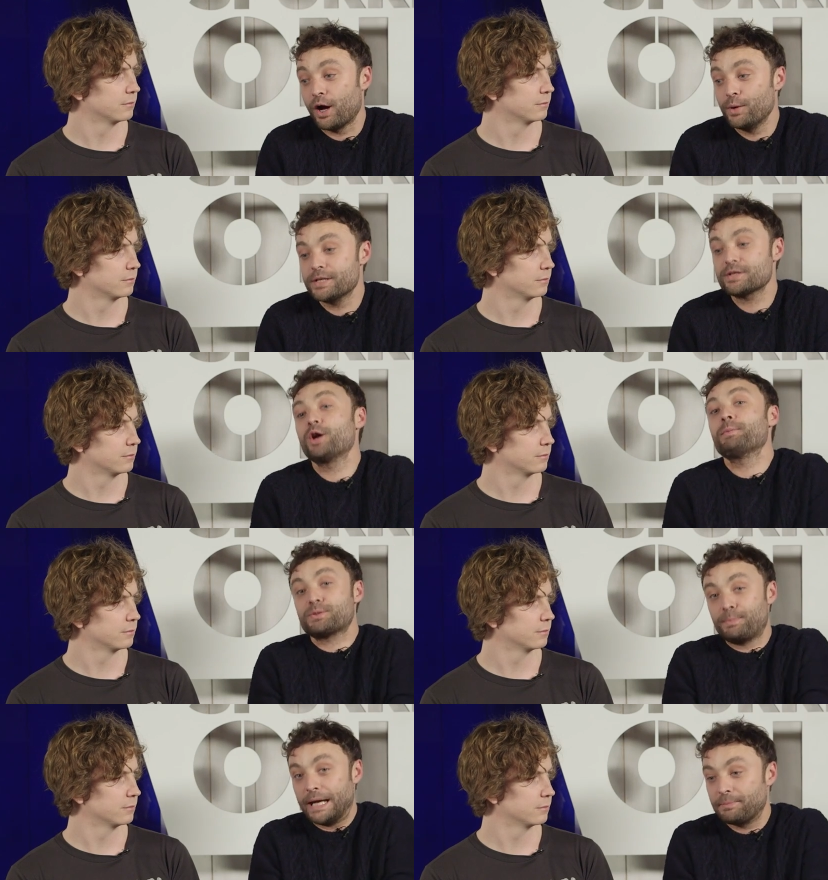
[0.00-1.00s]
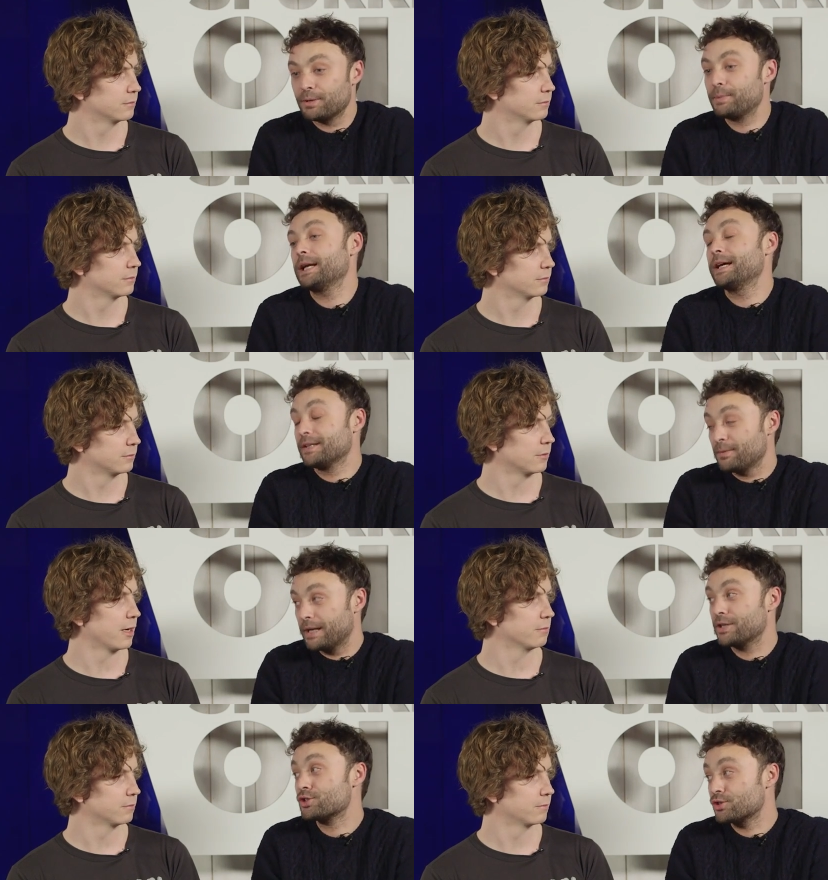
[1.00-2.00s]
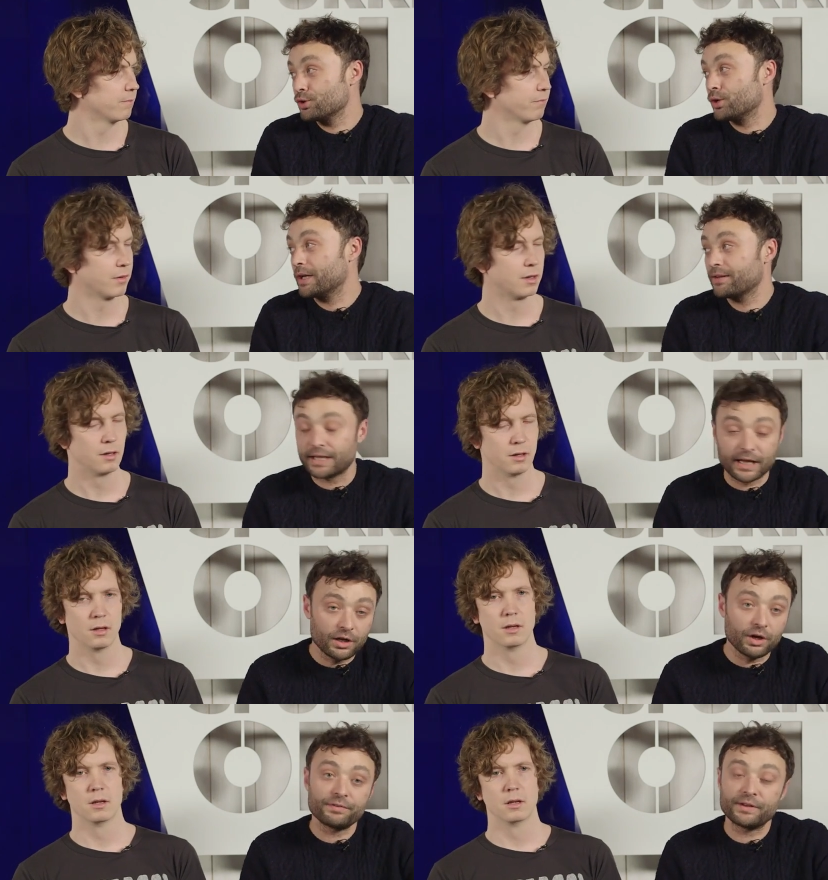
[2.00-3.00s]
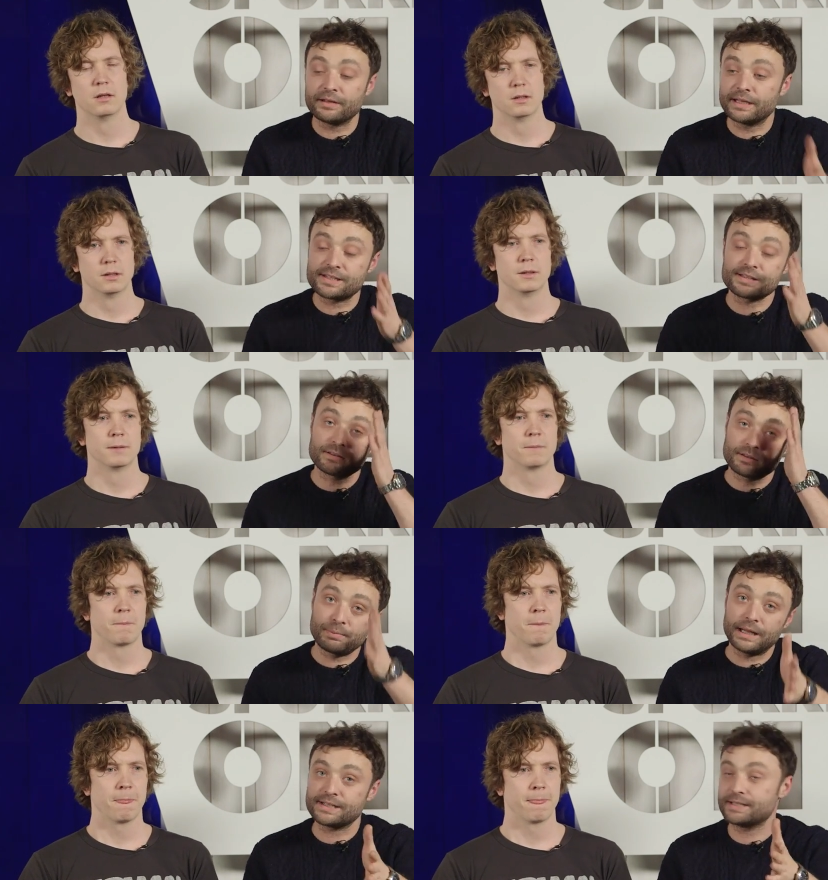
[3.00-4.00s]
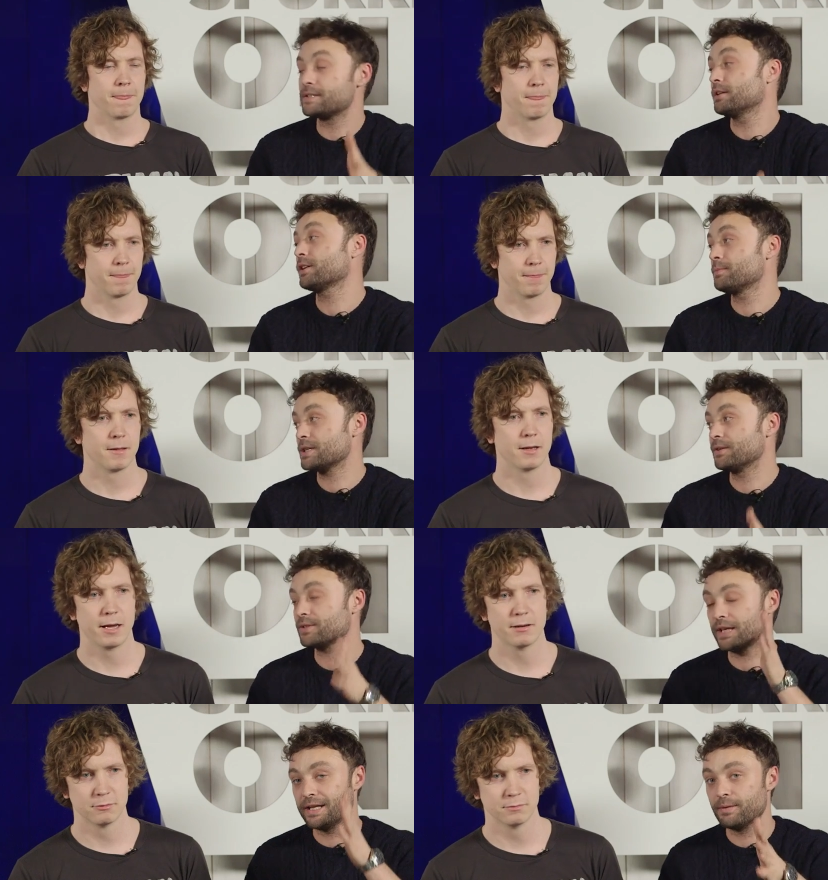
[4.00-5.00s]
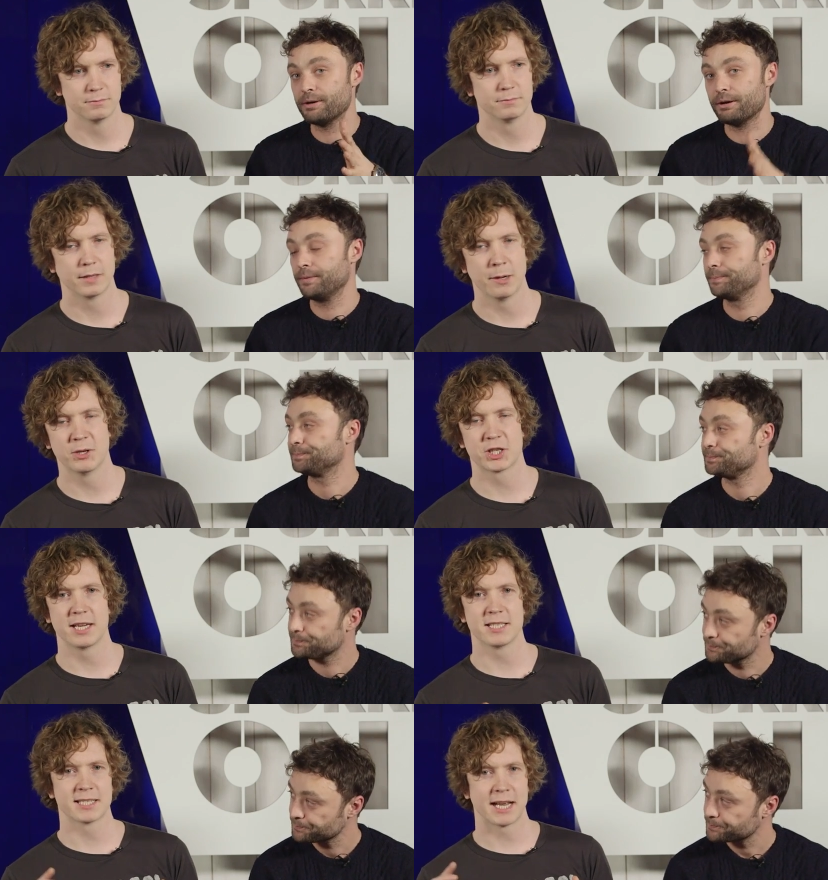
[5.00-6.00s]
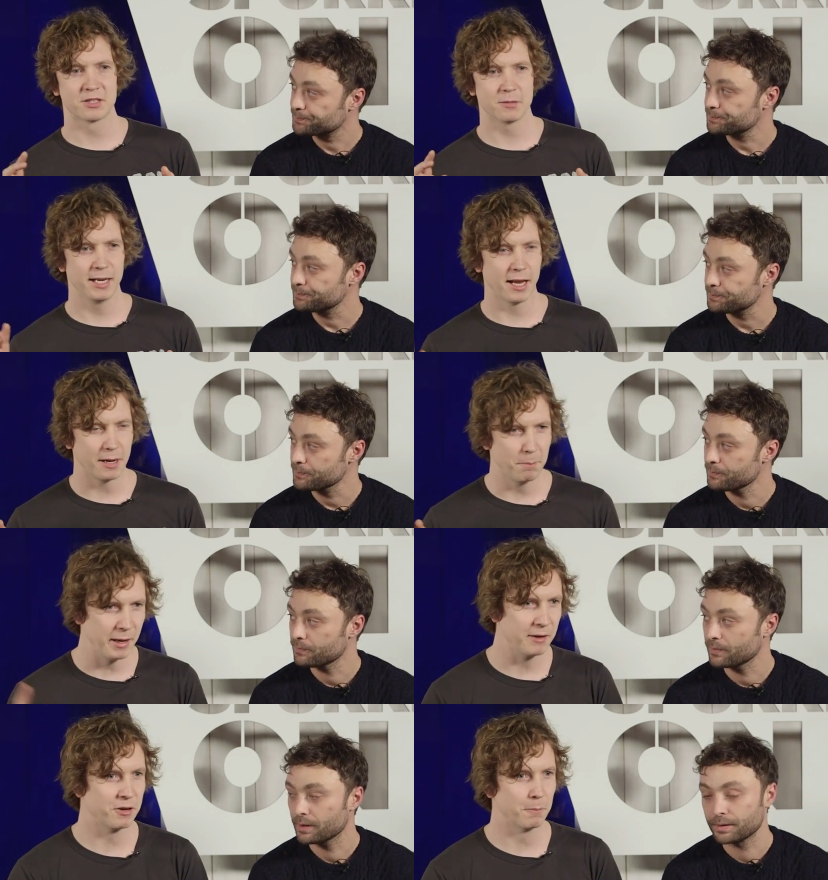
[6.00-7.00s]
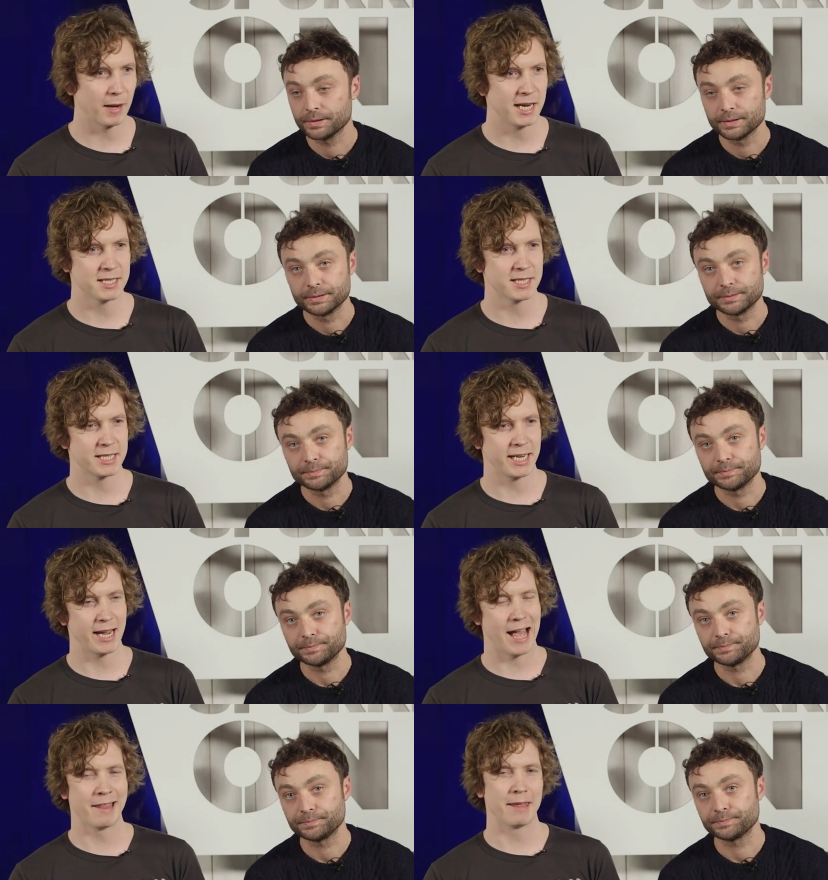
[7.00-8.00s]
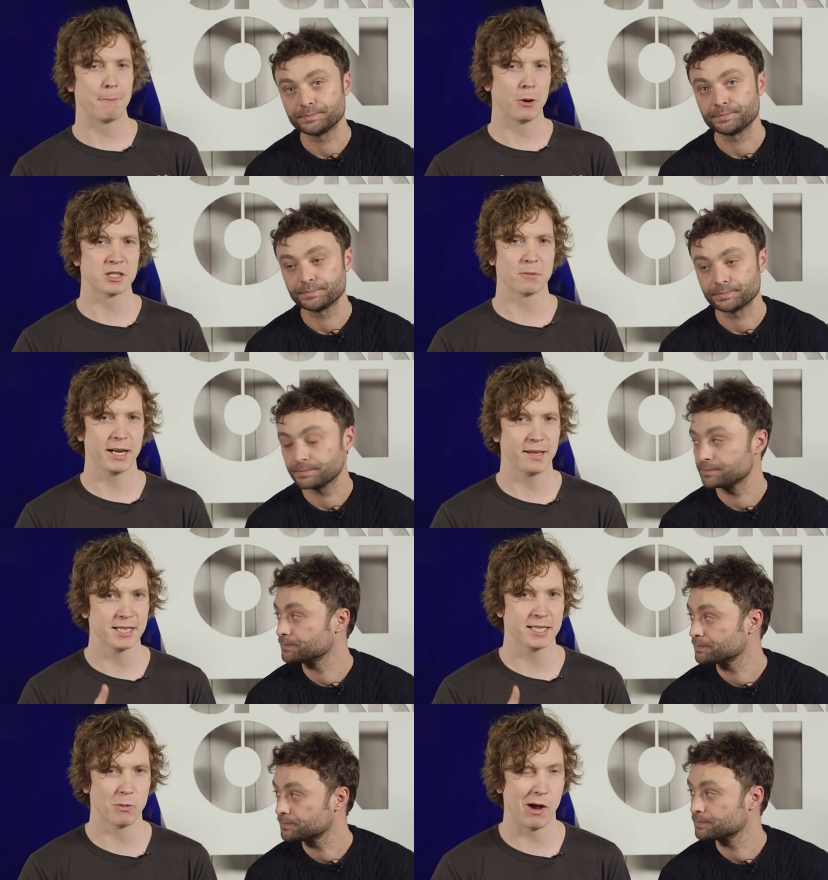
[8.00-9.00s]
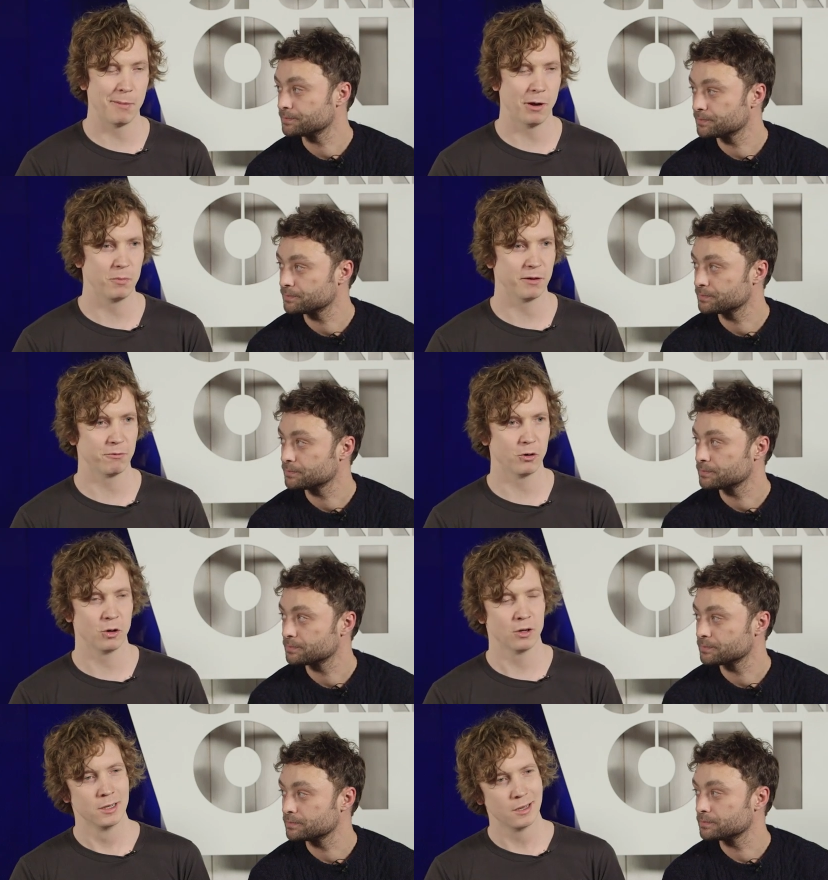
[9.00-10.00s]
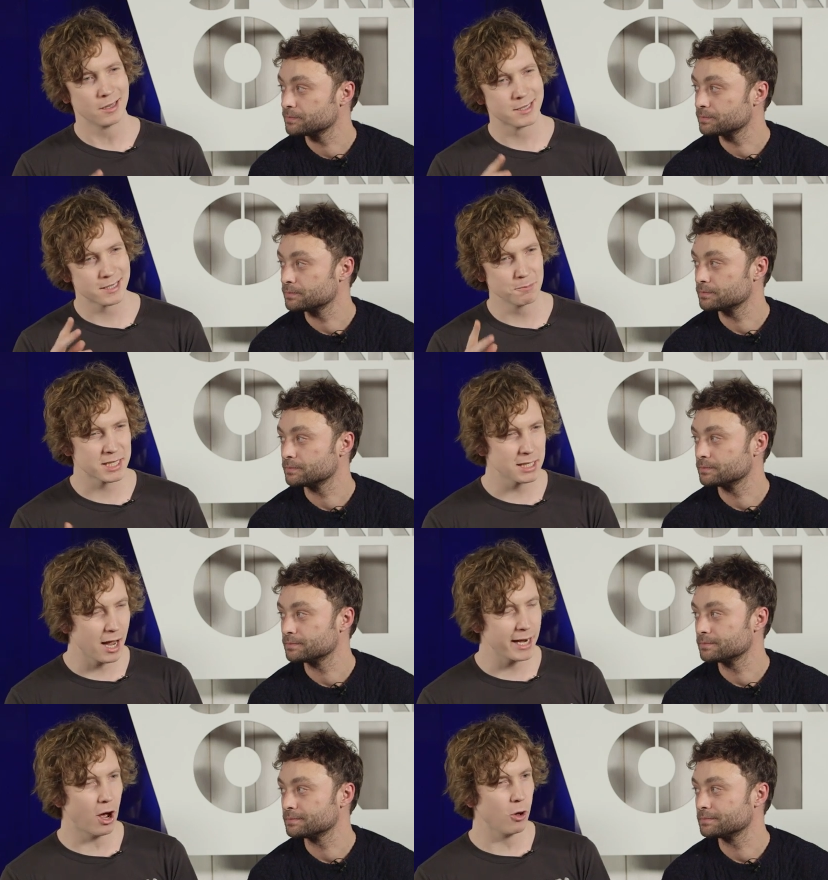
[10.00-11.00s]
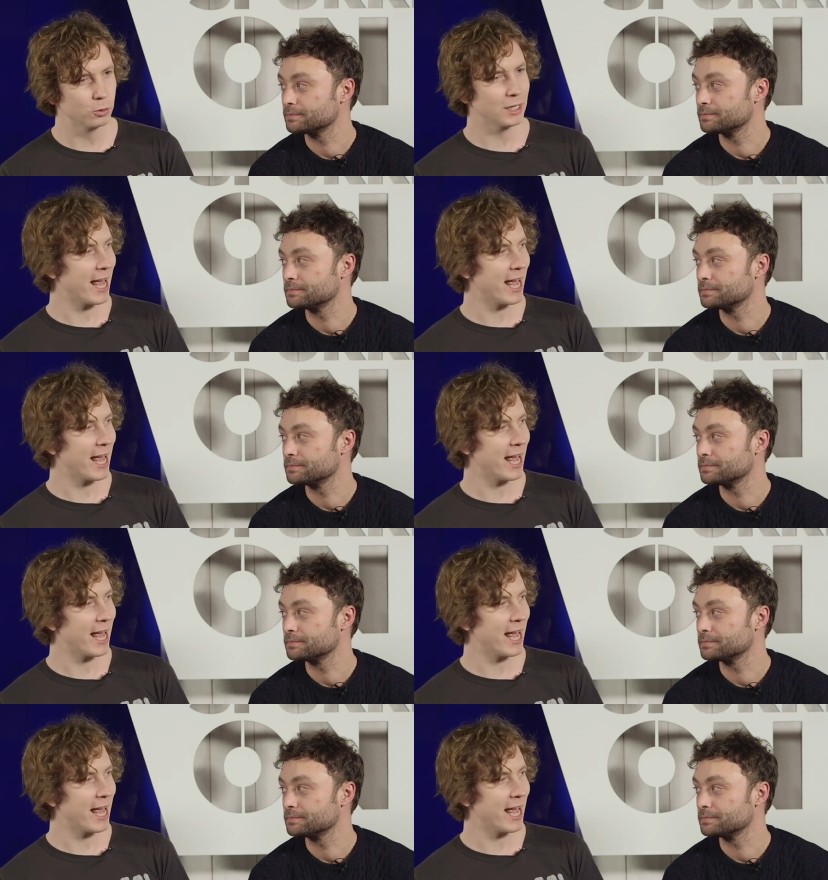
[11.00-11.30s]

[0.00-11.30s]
Speaker 1: only so much blame can be laid at the right. manager's door. And I think a lot of it needs the players need to look at themselves in the mirror.
Speaker 2: In which case, it sounds to me like a bit of complacency, and then possibly, and this is what I'm hoping for, some slight old